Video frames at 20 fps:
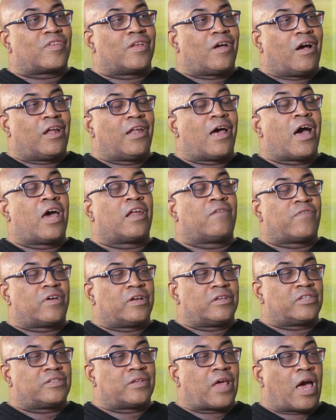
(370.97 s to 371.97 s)
a lot of
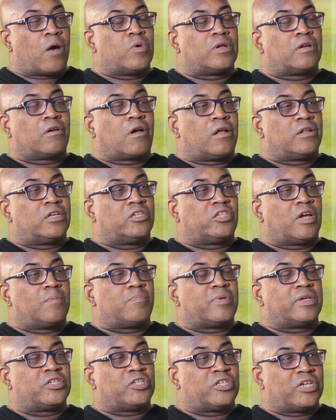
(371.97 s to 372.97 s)
us, I wouldn't call it
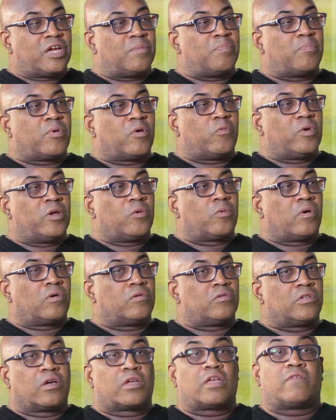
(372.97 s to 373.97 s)
jumping ship, but we were
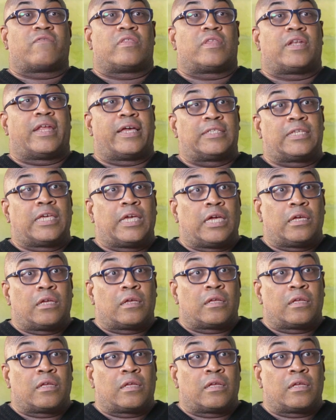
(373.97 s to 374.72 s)
looking for the next gig.